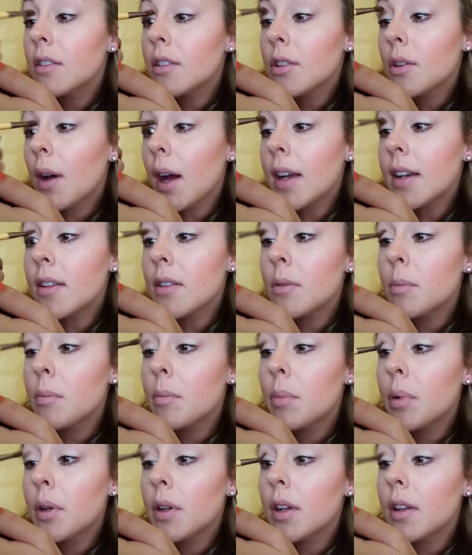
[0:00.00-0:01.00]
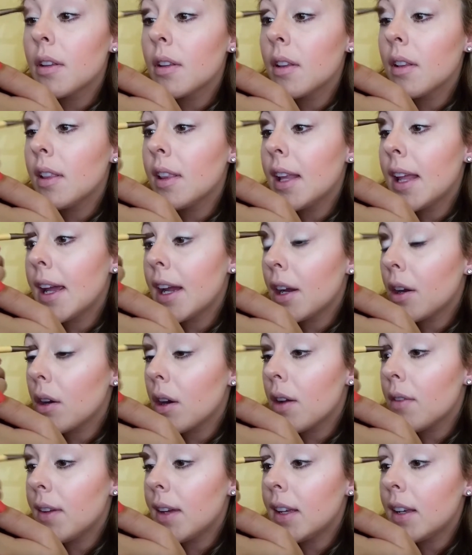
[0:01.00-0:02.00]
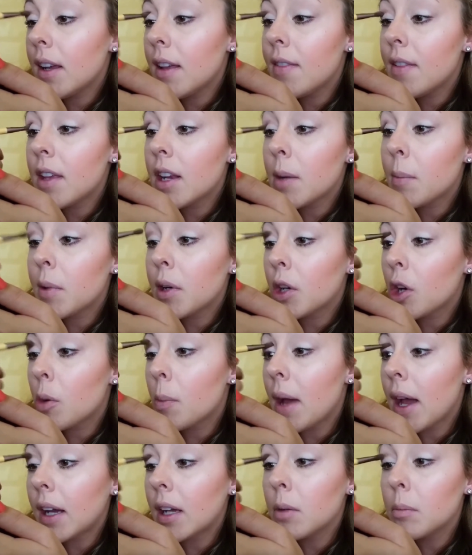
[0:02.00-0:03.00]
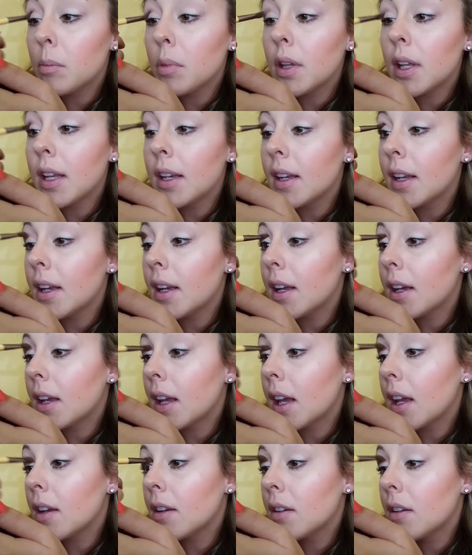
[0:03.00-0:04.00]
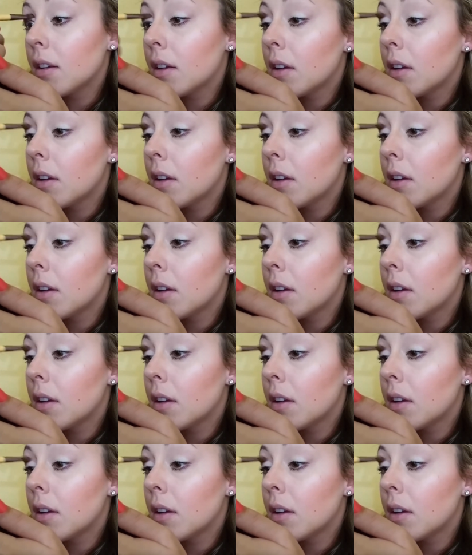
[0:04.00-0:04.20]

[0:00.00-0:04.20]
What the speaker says: So I just put a layer of it, and then I'm going to go back and blend it again.